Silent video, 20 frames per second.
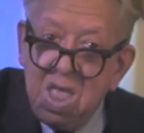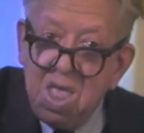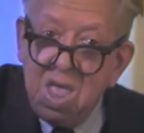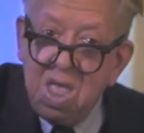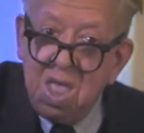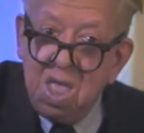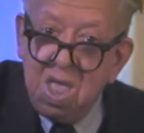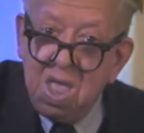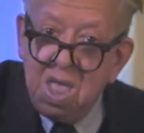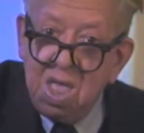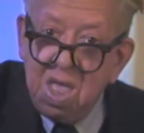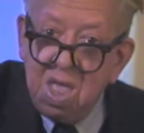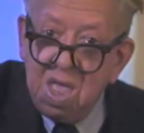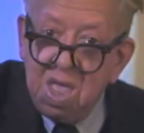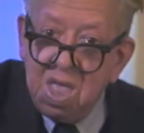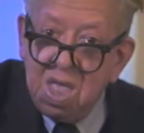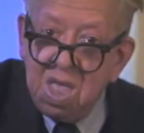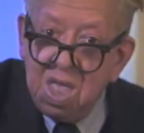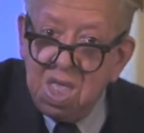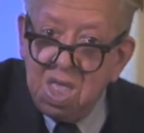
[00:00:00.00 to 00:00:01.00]
Uh,
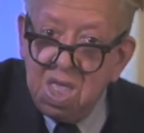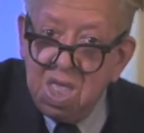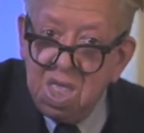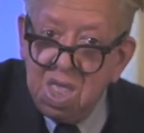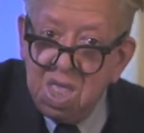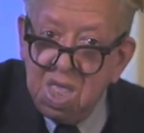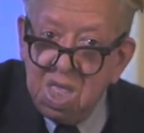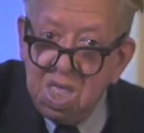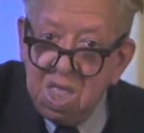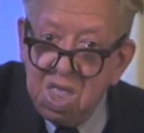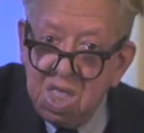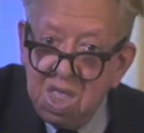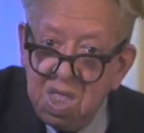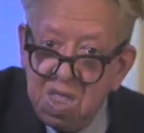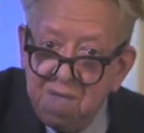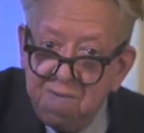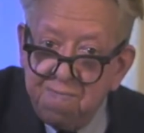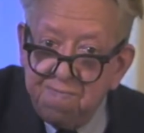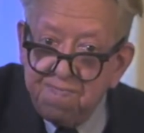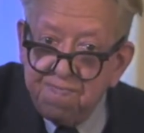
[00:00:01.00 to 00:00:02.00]

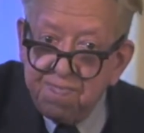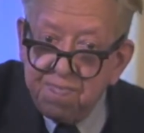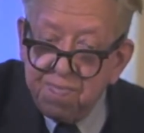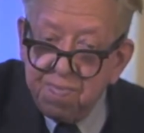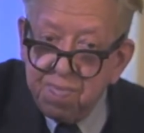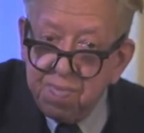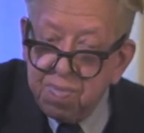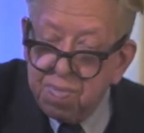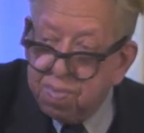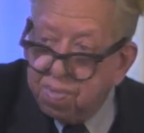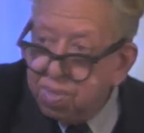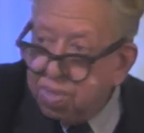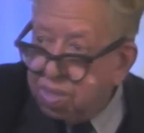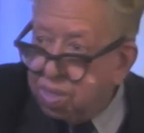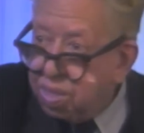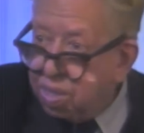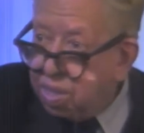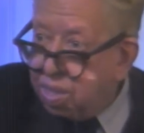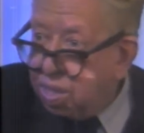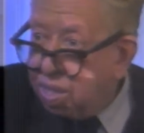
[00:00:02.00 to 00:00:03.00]
one is that
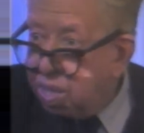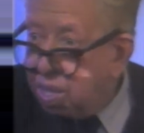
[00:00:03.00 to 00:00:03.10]
is